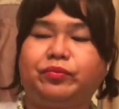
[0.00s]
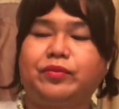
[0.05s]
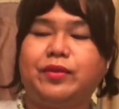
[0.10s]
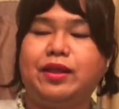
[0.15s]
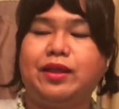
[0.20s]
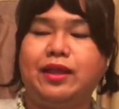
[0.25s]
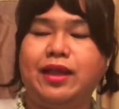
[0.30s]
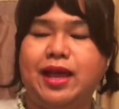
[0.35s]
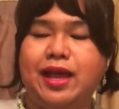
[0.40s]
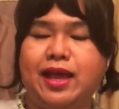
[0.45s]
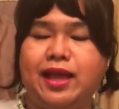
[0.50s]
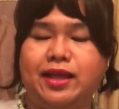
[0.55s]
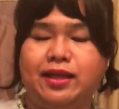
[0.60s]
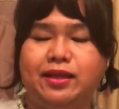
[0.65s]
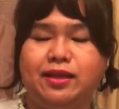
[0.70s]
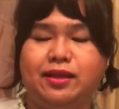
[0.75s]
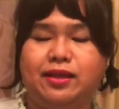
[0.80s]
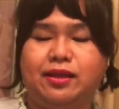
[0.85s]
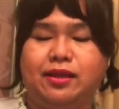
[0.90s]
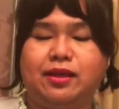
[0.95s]
Yan.
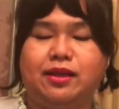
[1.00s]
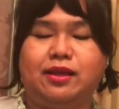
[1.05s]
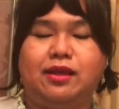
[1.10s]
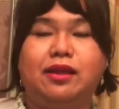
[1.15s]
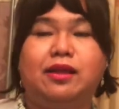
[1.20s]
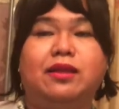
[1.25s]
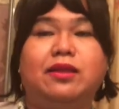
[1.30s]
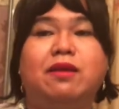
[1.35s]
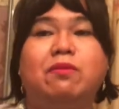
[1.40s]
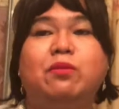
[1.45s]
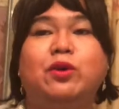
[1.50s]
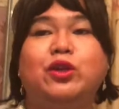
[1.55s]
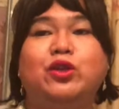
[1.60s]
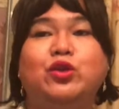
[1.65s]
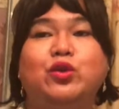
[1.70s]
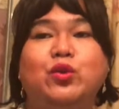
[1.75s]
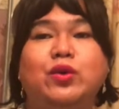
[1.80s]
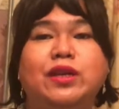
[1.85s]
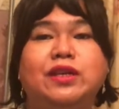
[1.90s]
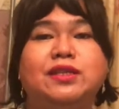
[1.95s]
Number
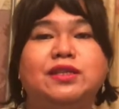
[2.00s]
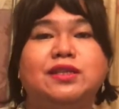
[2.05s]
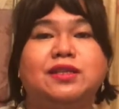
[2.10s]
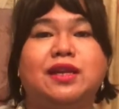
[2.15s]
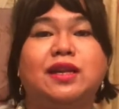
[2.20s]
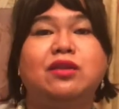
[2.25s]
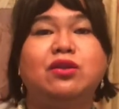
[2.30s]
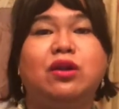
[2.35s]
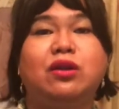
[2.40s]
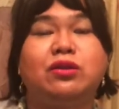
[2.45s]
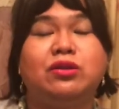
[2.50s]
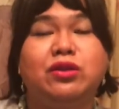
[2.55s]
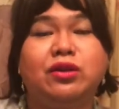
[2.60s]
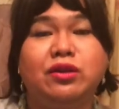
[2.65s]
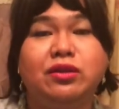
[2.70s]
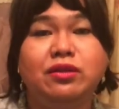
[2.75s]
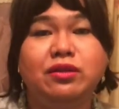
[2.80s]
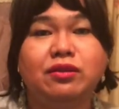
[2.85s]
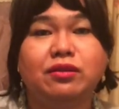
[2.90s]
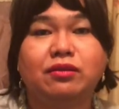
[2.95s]
2 is
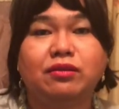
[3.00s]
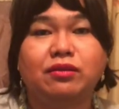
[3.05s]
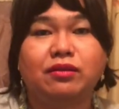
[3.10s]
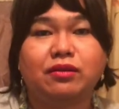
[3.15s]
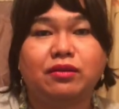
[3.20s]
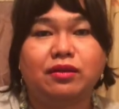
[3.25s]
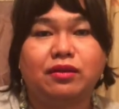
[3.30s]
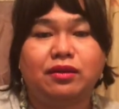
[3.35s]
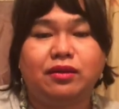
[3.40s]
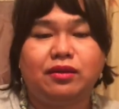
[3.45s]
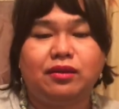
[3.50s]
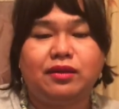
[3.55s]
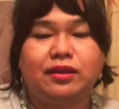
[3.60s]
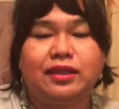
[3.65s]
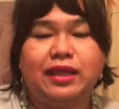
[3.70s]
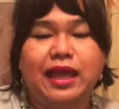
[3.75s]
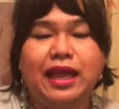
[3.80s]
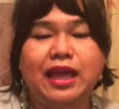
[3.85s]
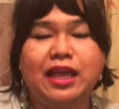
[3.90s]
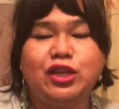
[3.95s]
Kadondon.
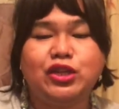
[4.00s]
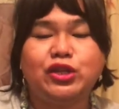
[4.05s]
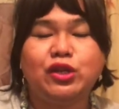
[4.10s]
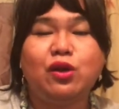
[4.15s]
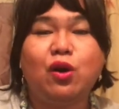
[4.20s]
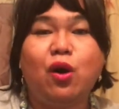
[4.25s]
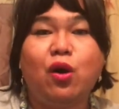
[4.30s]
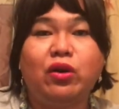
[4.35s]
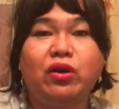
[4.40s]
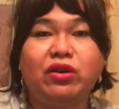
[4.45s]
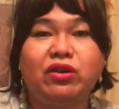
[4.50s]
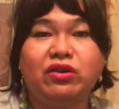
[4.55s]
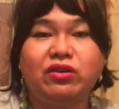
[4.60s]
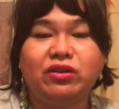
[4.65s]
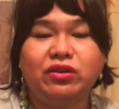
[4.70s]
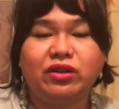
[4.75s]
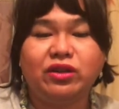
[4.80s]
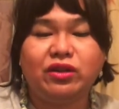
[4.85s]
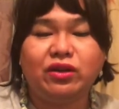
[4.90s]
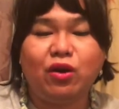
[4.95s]
The Angel
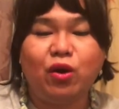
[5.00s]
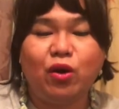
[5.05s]
Oracle